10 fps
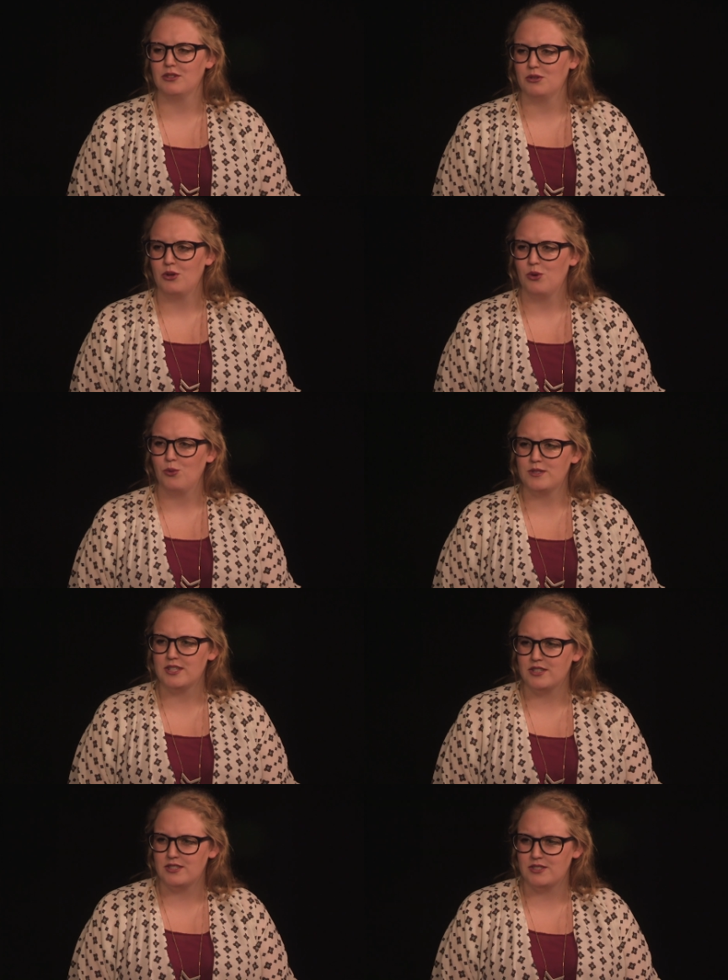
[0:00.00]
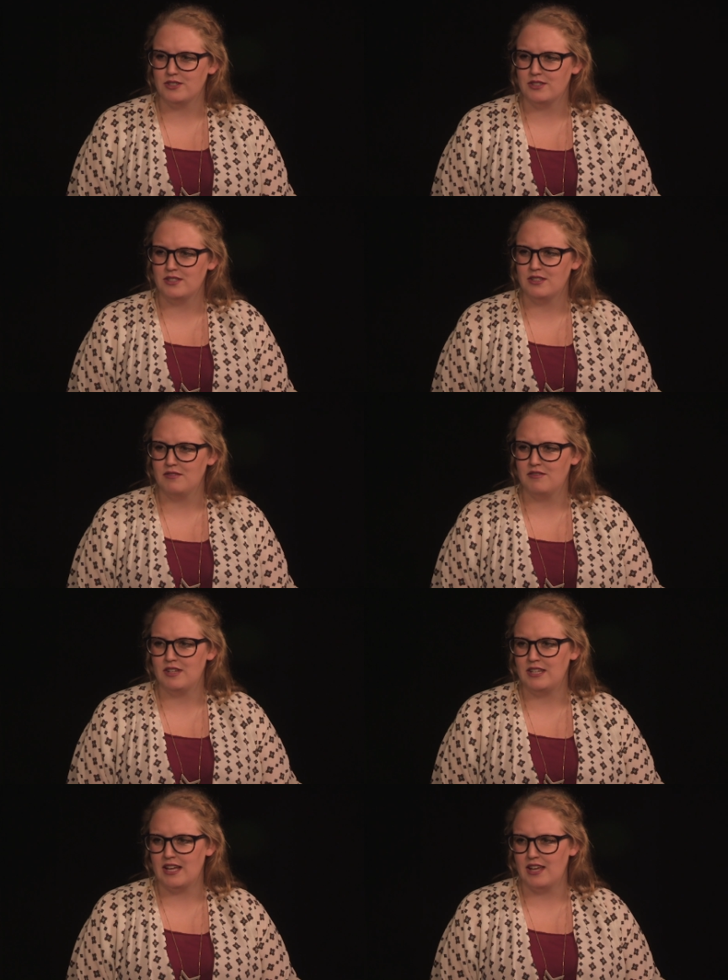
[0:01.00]
Yeah. Was there a certain
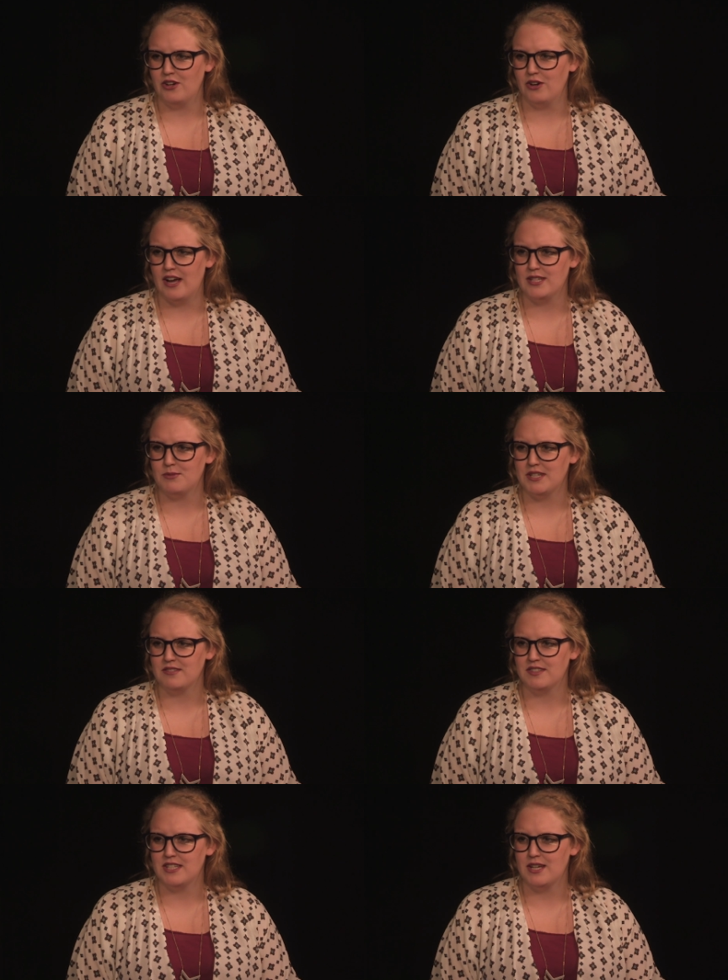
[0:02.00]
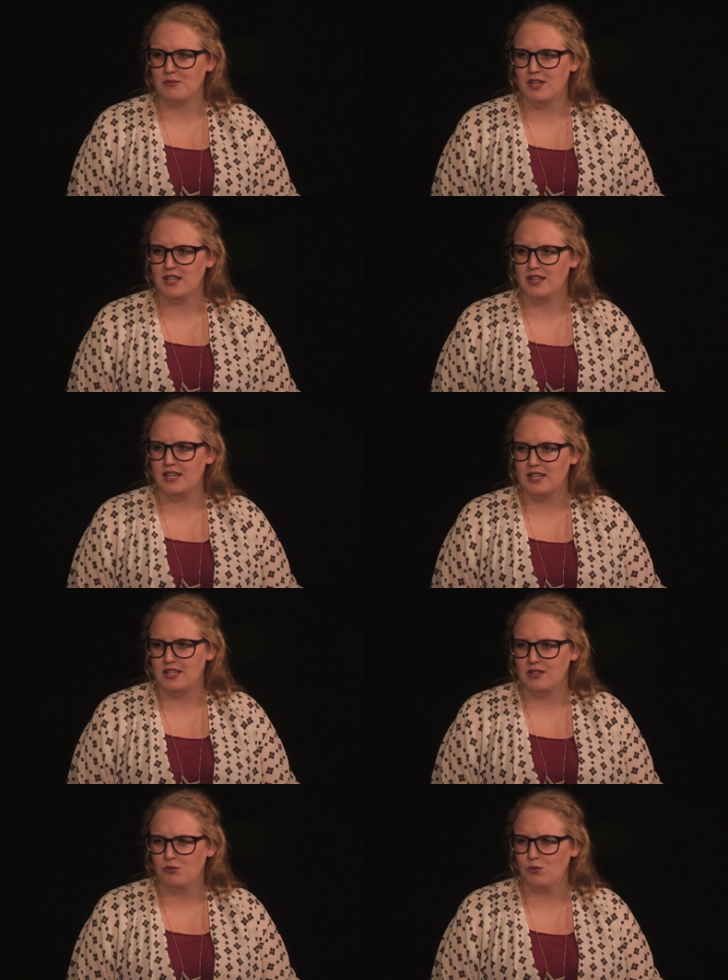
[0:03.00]
vignette or aspect of the timeline that
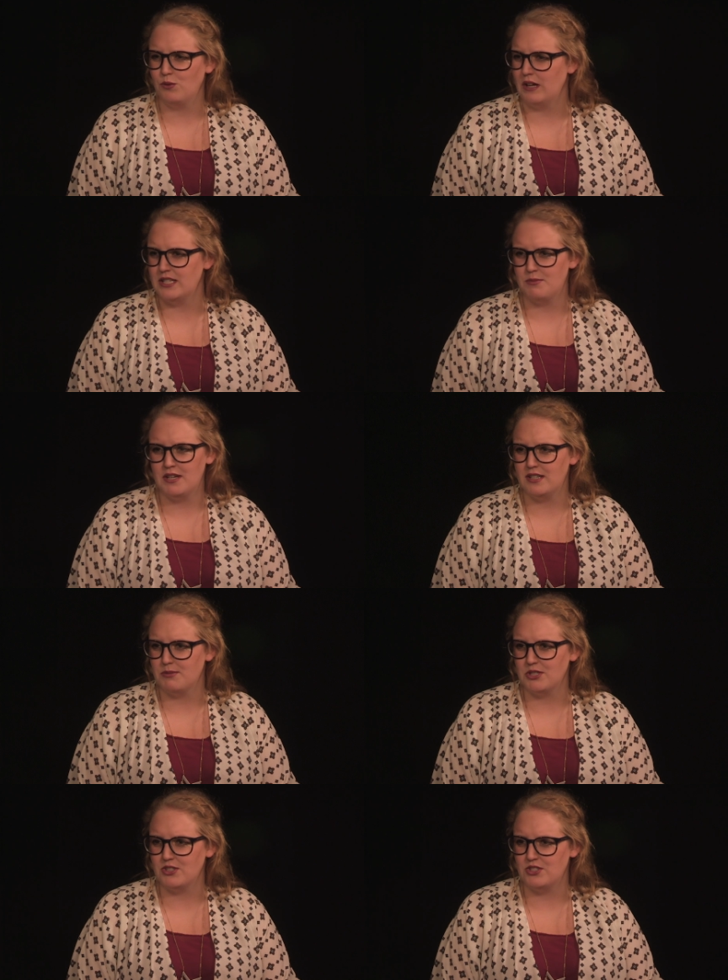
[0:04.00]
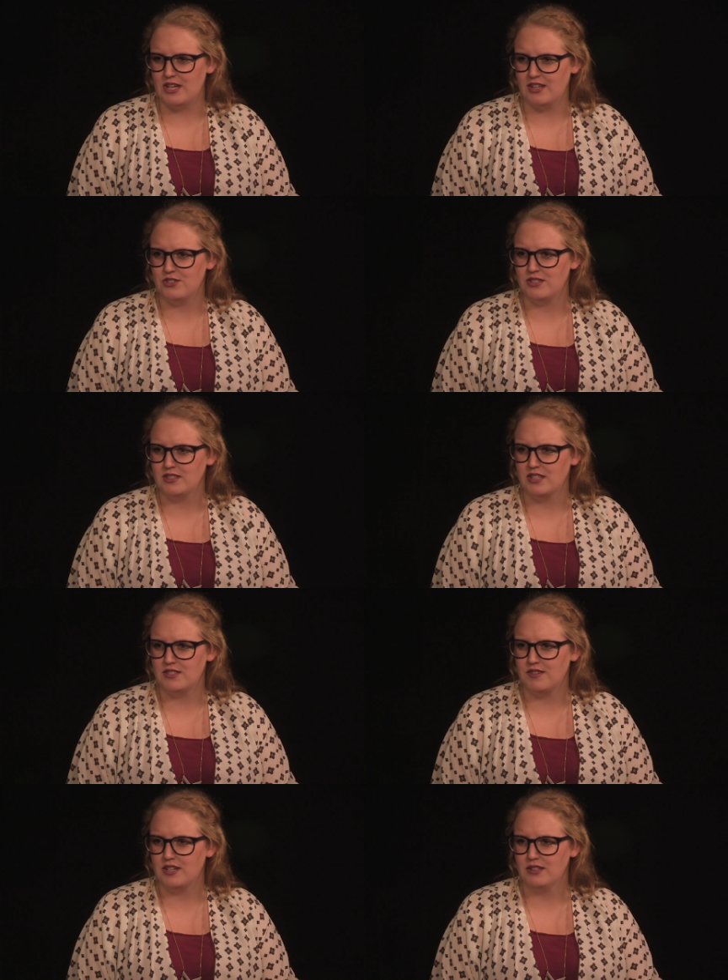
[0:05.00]
has been especially challenging
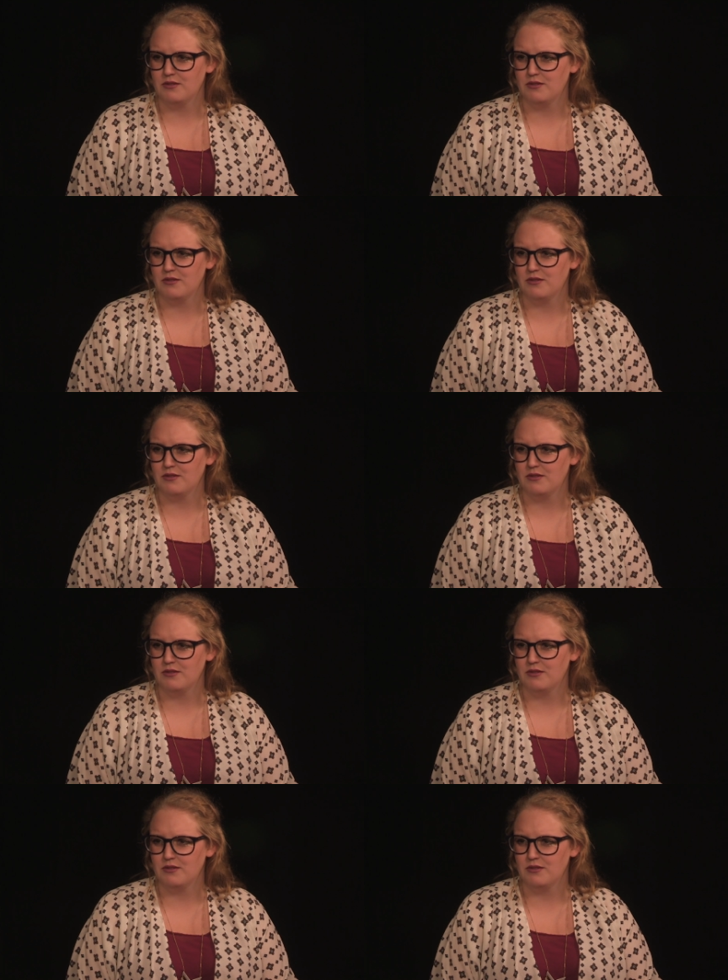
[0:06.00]
thus far?